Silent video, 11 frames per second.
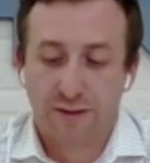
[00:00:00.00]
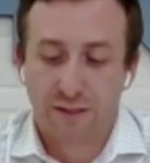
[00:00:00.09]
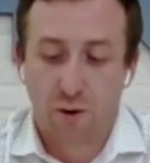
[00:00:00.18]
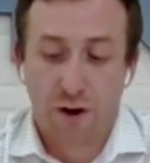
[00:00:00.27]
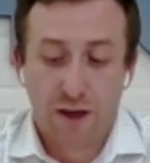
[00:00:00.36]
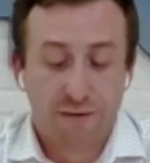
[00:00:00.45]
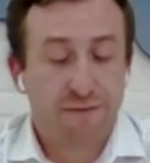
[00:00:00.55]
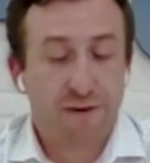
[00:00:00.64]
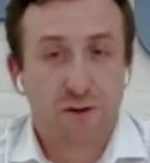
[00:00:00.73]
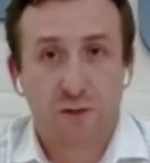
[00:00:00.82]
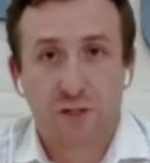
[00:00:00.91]
So the
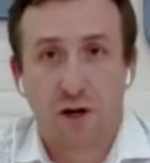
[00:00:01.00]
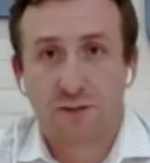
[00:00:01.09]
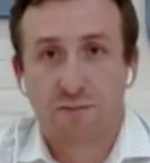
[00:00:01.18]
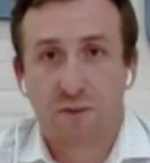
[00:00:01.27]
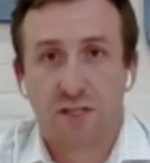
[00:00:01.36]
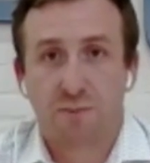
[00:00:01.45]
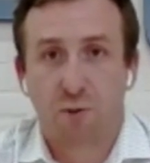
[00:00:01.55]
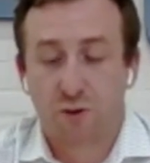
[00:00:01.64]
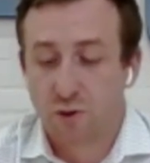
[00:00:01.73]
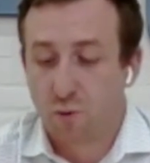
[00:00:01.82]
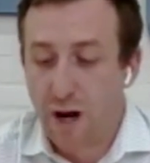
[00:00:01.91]
field results from the
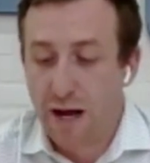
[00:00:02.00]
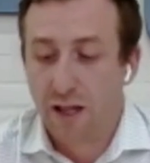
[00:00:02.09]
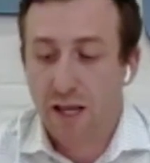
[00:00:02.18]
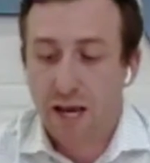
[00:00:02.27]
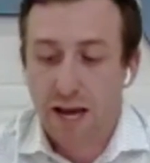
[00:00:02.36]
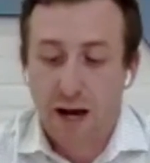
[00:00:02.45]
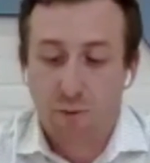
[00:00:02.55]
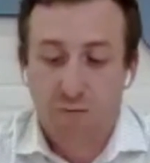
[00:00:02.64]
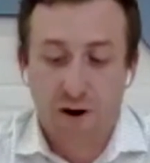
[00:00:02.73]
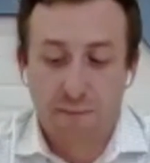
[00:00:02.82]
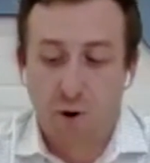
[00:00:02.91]
disposal well were
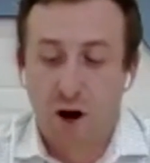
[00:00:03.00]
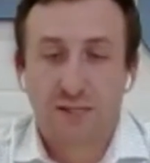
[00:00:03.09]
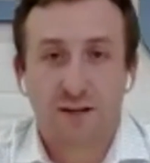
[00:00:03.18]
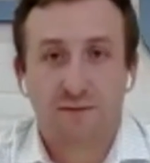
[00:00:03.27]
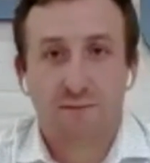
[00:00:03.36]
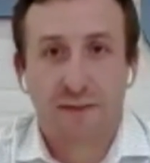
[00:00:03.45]
very positive.